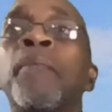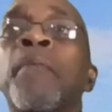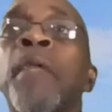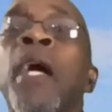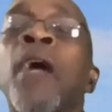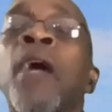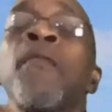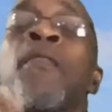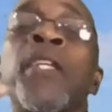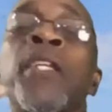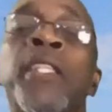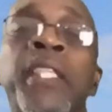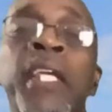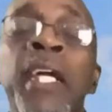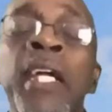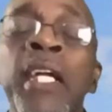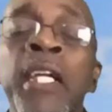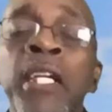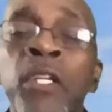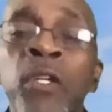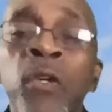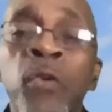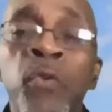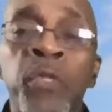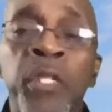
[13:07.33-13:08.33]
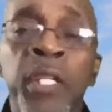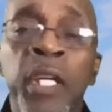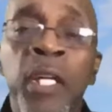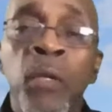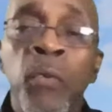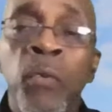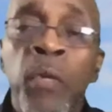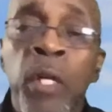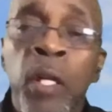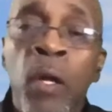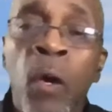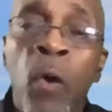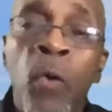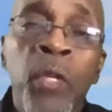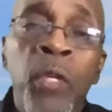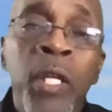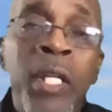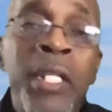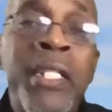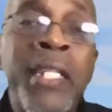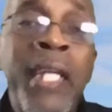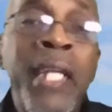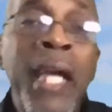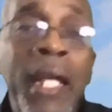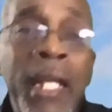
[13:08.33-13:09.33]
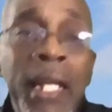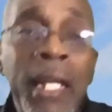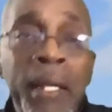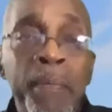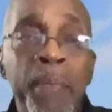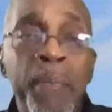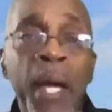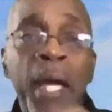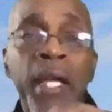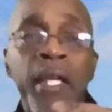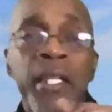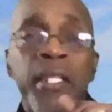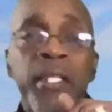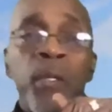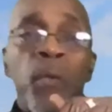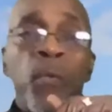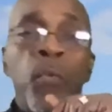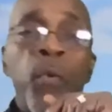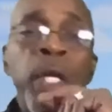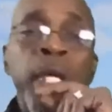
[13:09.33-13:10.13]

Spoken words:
everything you deal with on a daily basis. We